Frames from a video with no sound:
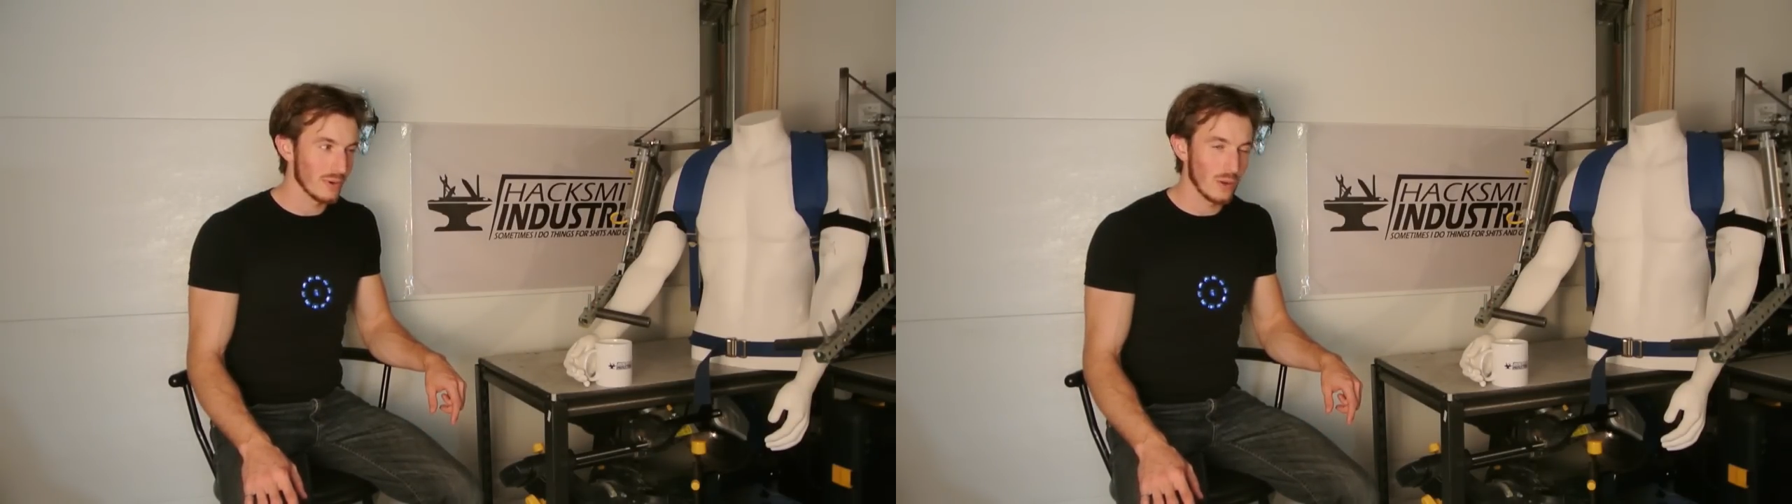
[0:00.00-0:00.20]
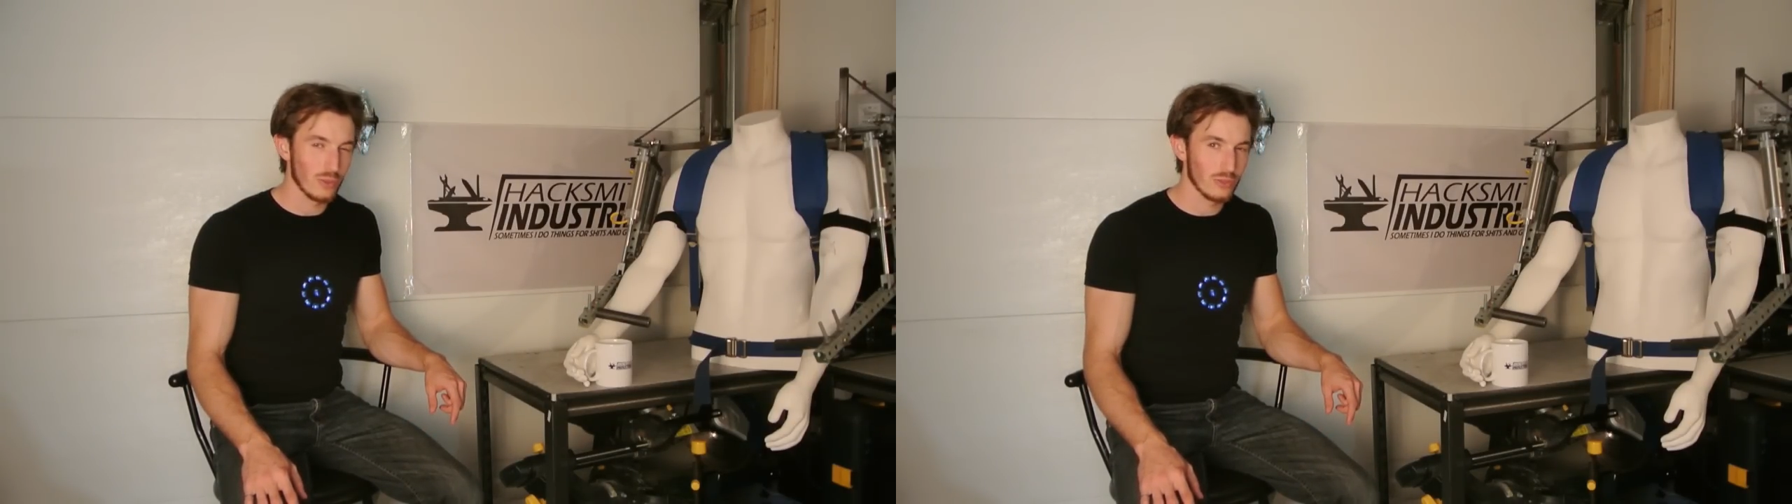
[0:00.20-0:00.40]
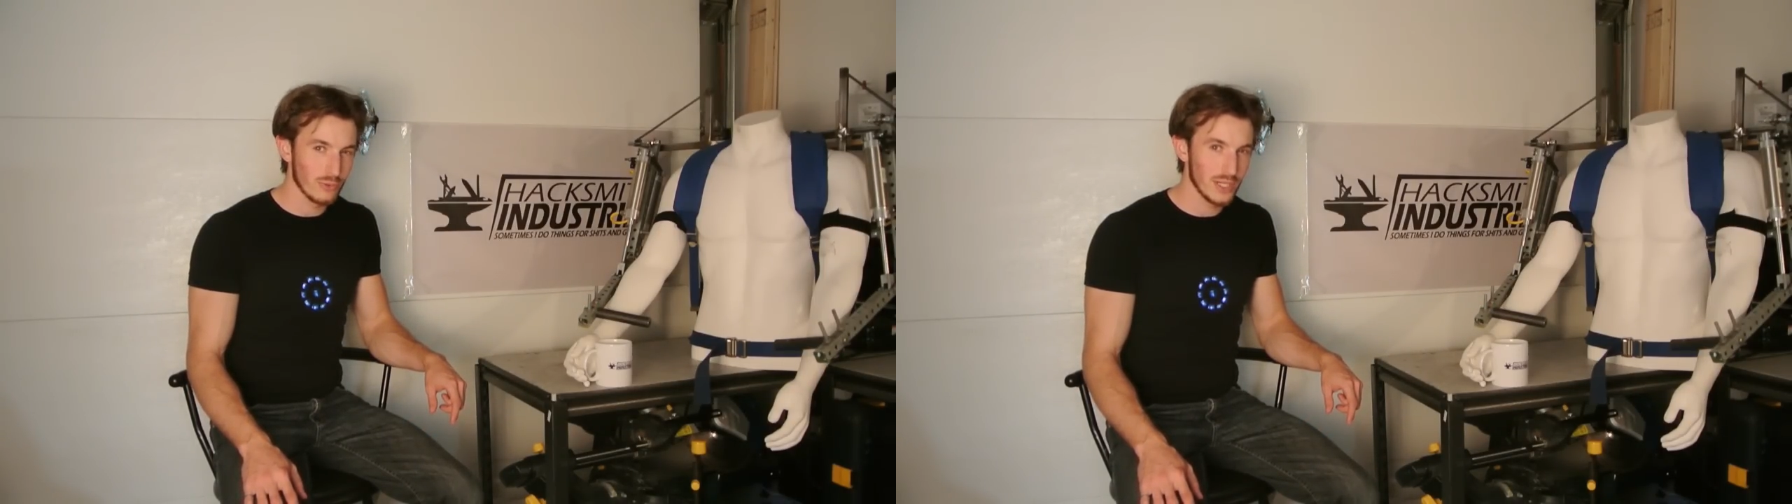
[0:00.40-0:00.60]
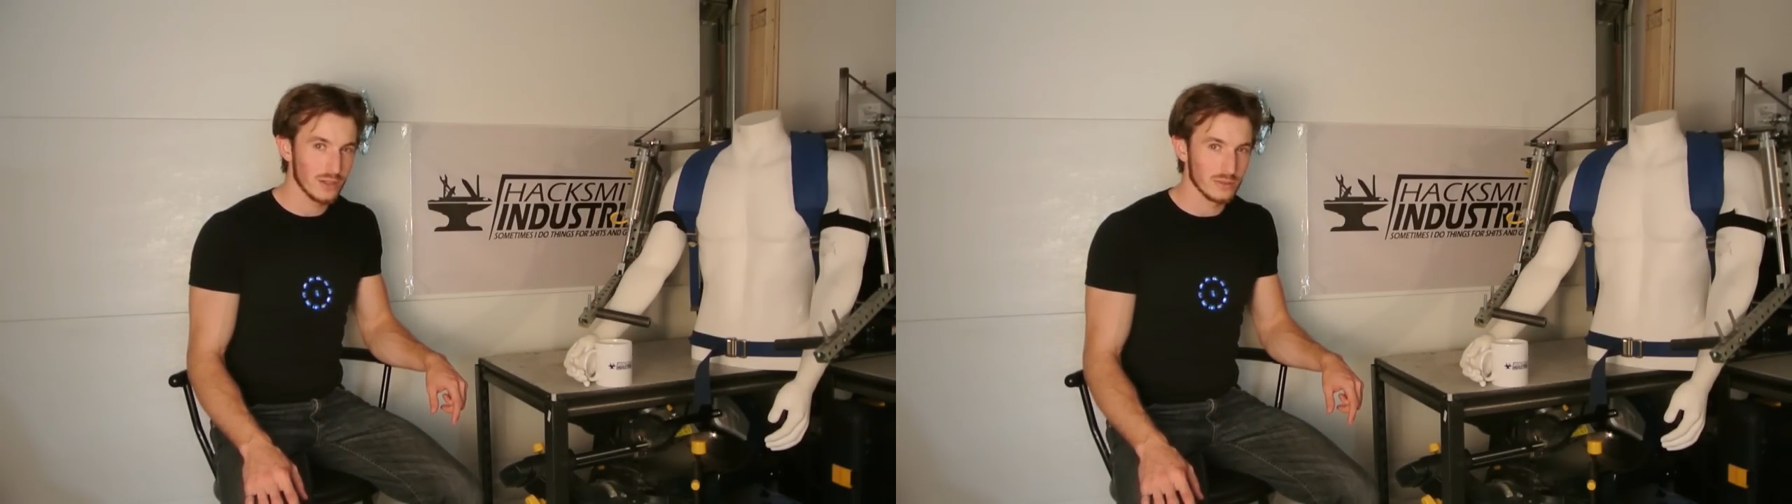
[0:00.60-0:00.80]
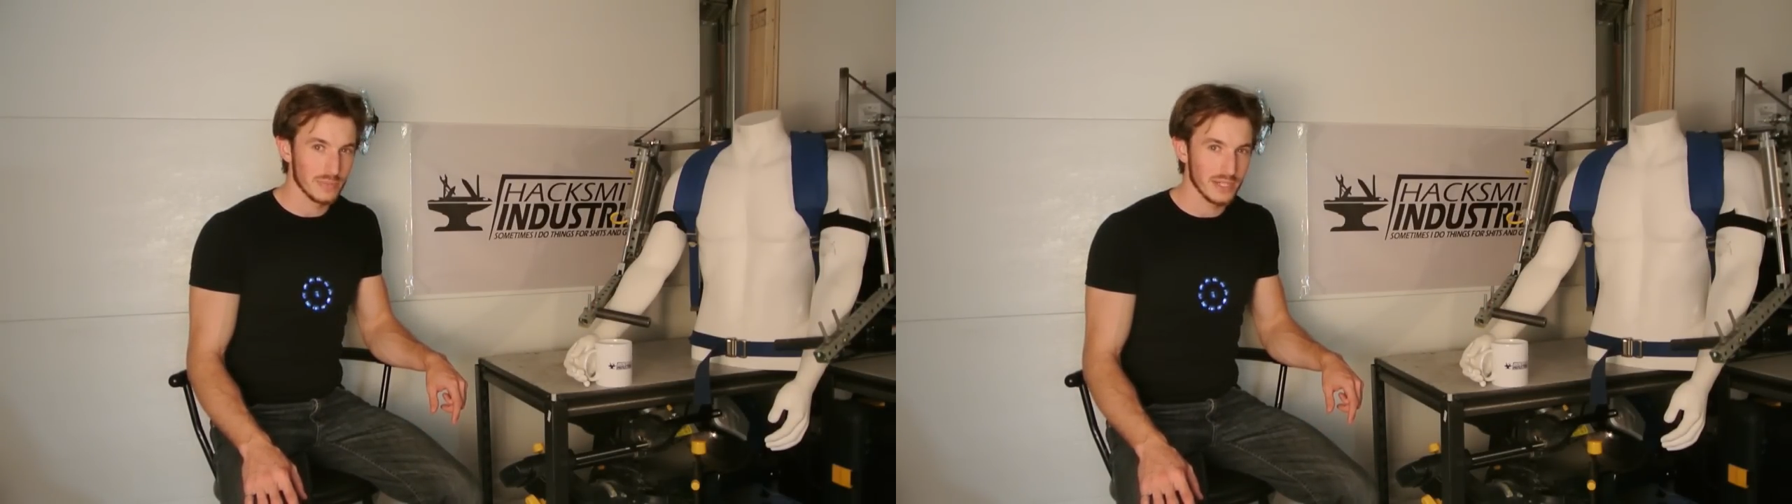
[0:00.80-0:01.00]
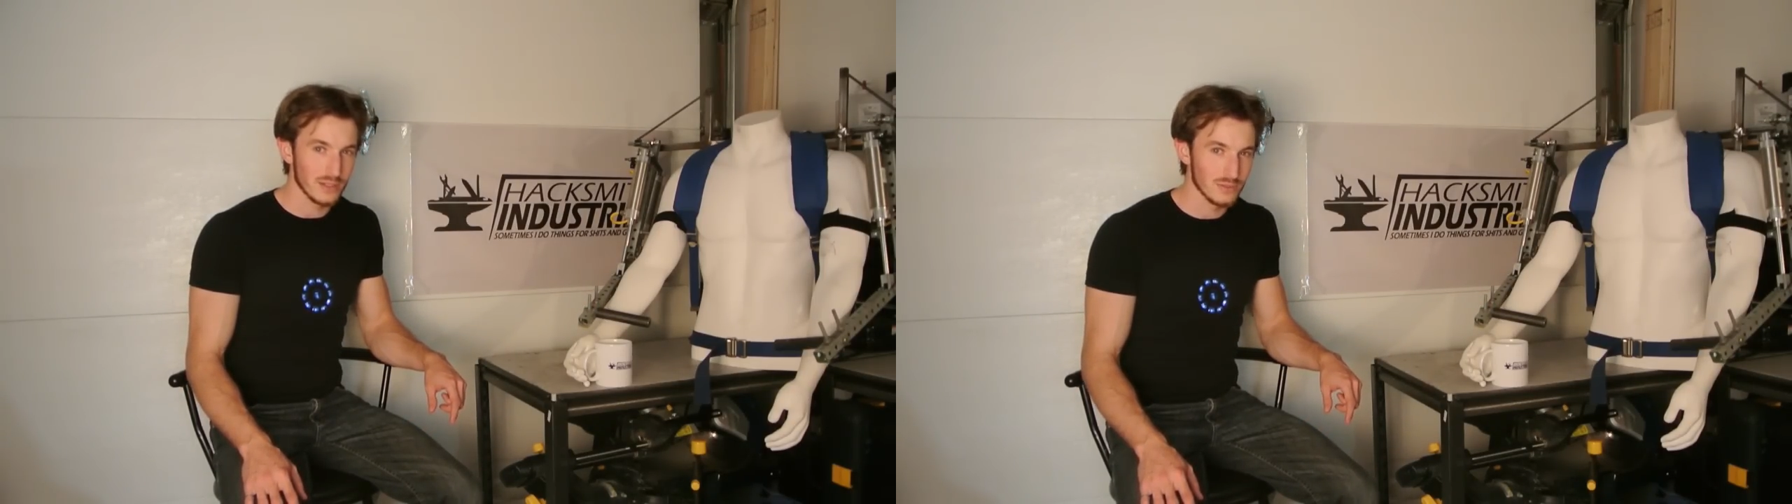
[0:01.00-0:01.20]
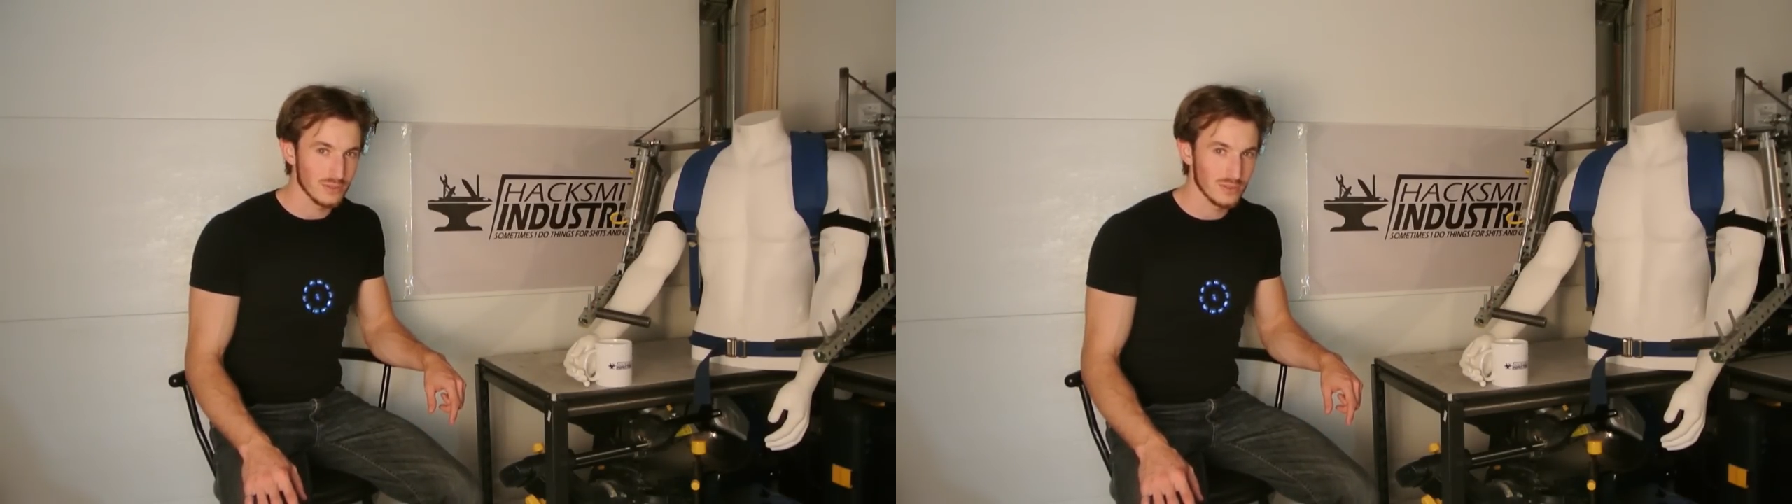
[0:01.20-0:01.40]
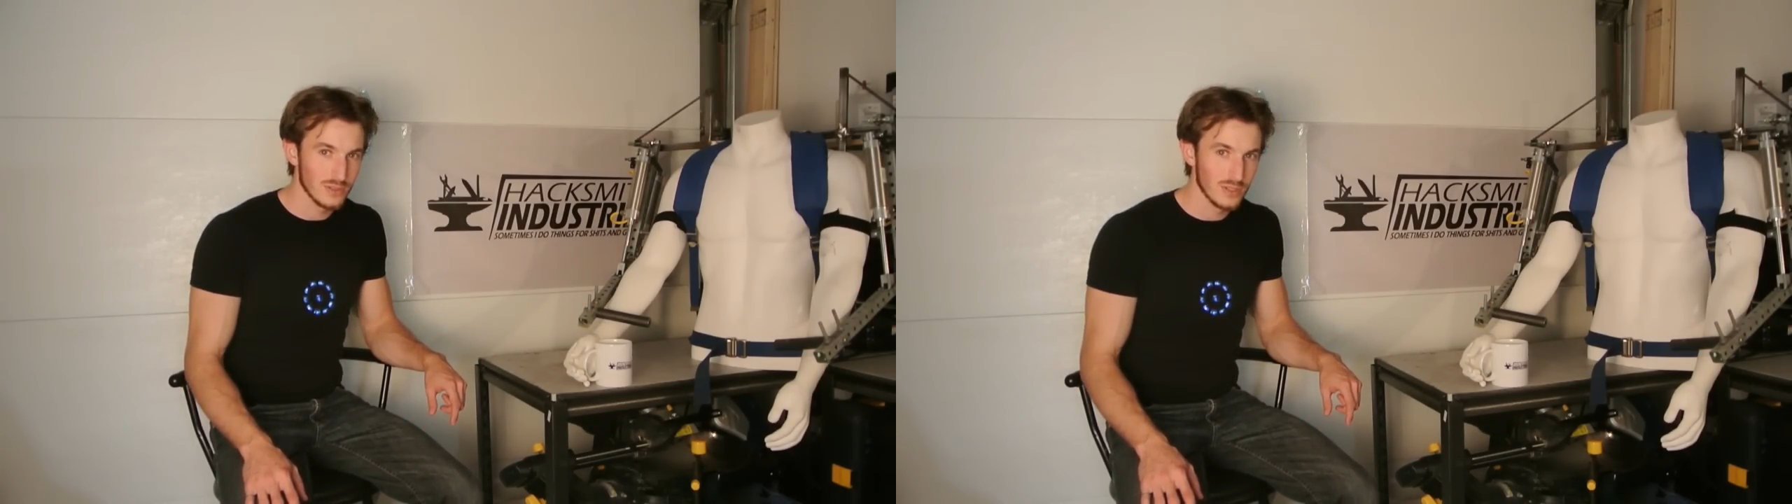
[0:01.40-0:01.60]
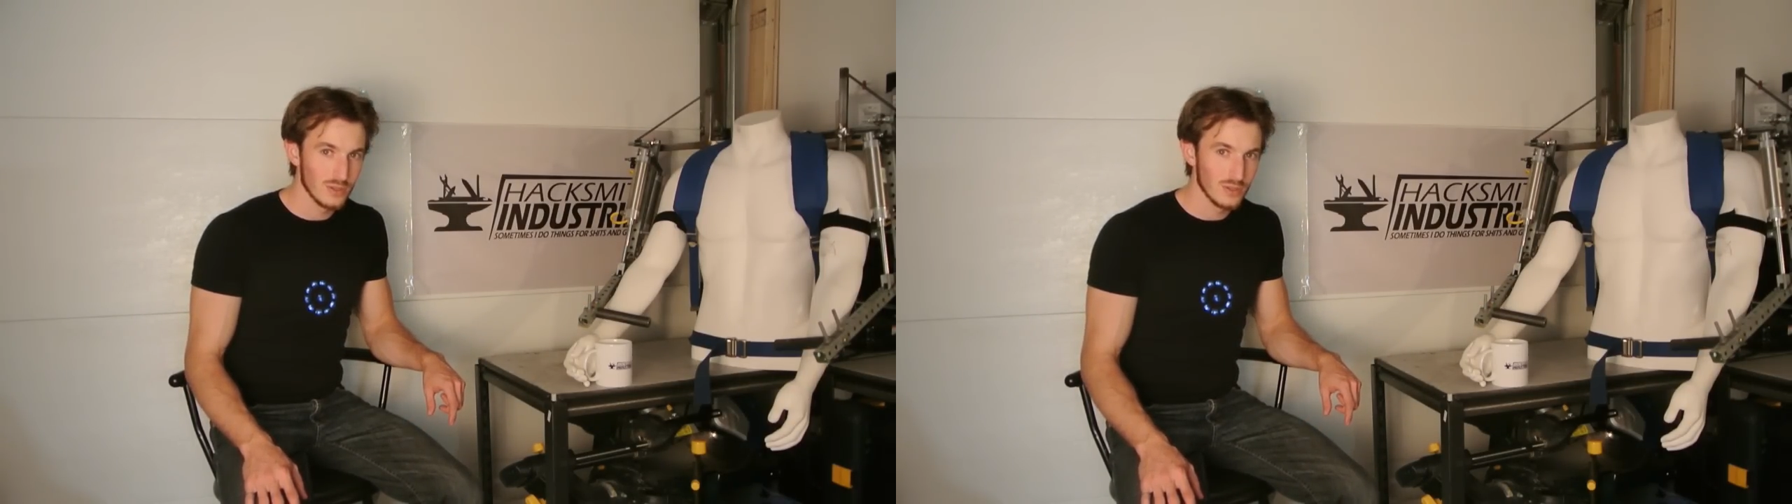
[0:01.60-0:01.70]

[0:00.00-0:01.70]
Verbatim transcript: around three hundred pounds,